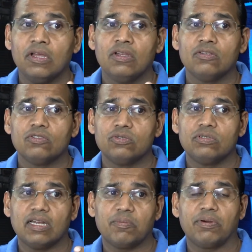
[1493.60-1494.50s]
to
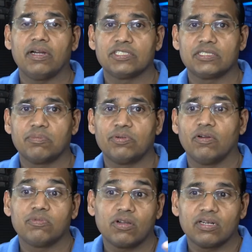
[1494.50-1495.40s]
get a project approved.
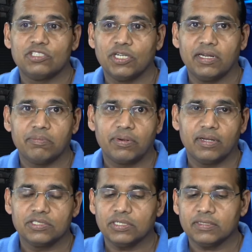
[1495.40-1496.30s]
I'm talking a giant
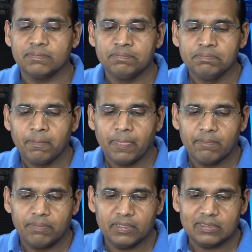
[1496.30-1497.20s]
project.
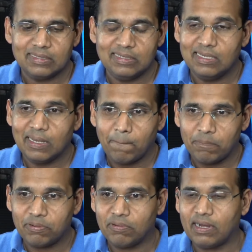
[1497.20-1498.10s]
But the
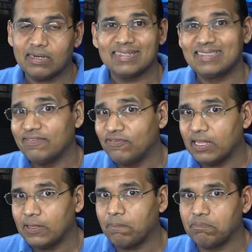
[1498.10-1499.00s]
product
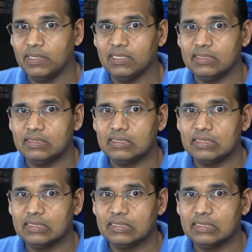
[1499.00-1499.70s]
development, the